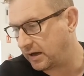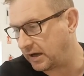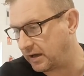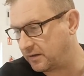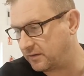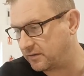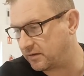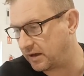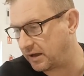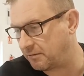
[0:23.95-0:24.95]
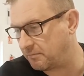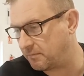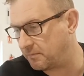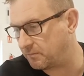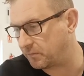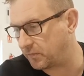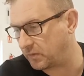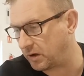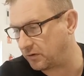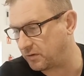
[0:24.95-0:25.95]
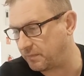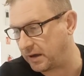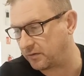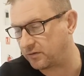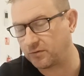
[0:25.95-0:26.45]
and I was about